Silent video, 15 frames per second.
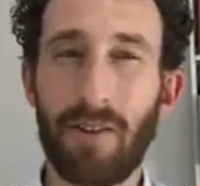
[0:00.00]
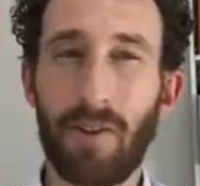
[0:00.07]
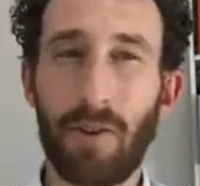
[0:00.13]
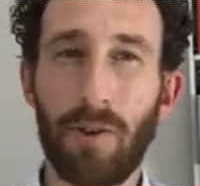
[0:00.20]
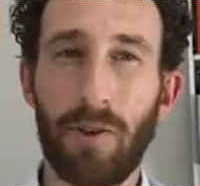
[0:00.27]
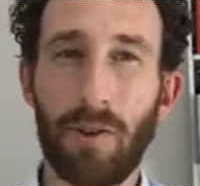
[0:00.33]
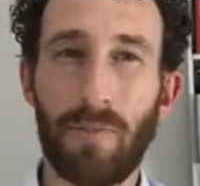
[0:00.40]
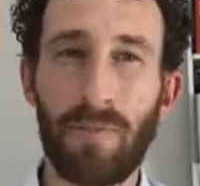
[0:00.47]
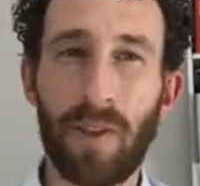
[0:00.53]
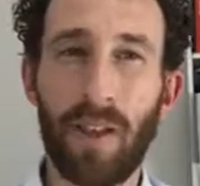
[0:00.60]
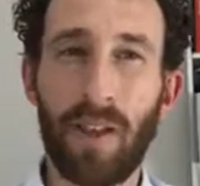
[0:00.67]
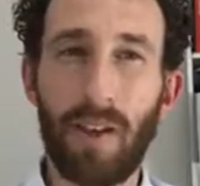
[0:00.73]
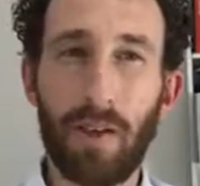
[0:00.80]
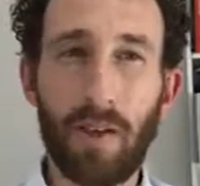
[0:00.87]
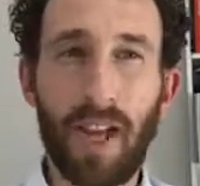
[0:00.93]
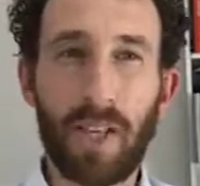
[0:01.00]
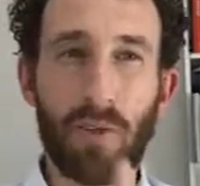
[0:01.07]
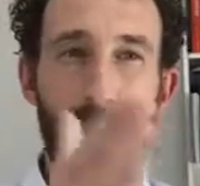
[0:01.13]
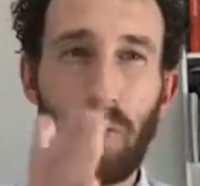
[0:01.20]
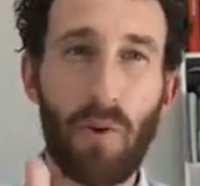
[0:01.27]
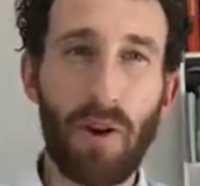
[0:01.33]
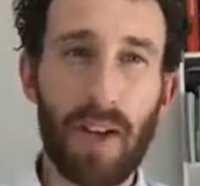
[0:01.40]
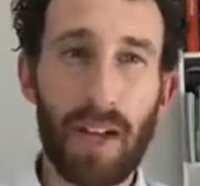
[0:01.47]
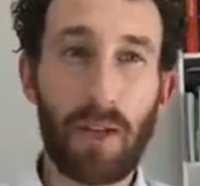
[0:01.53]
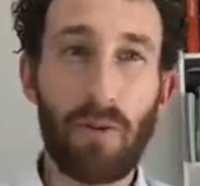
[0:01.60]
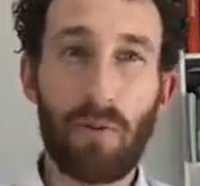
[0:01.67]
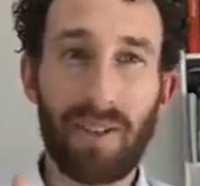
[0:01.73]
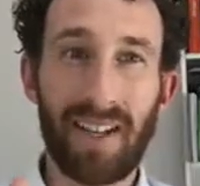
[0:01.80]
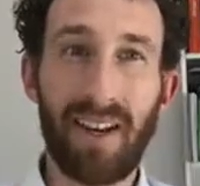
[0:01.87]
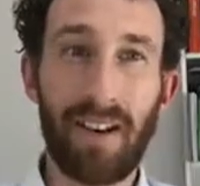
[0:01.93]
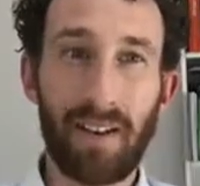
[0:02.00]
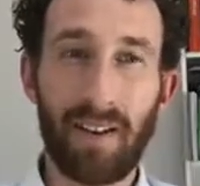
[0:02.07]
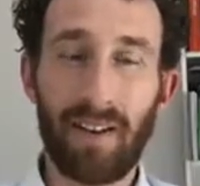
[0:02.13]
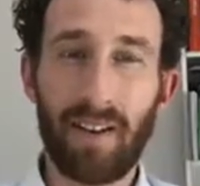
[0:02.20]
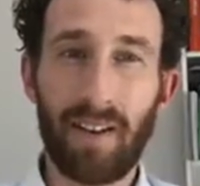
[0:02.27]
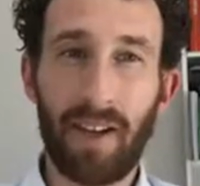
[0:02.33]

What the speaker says: you get to a point and you're done.